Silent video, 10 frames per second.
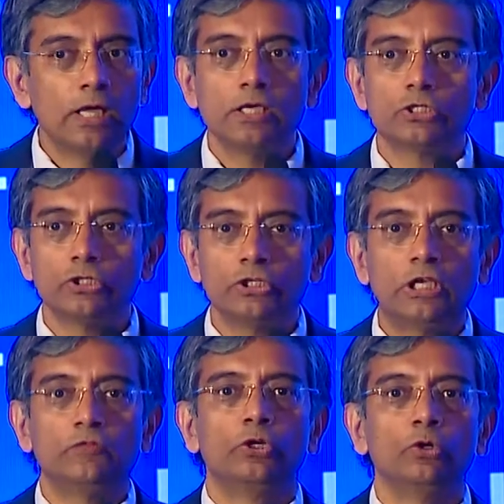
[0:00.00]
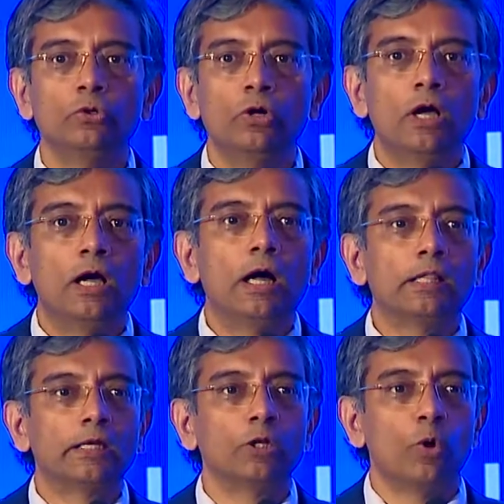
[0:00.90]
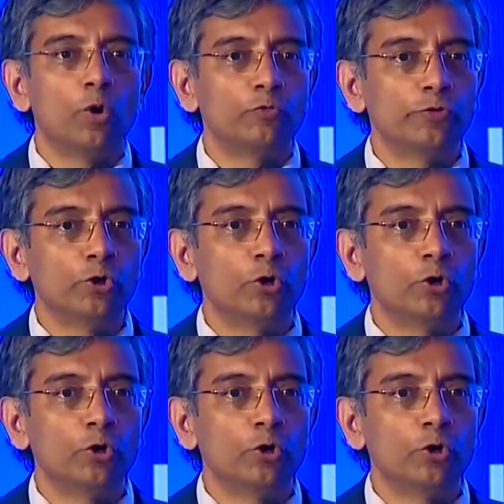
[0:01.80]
is to give you a little overview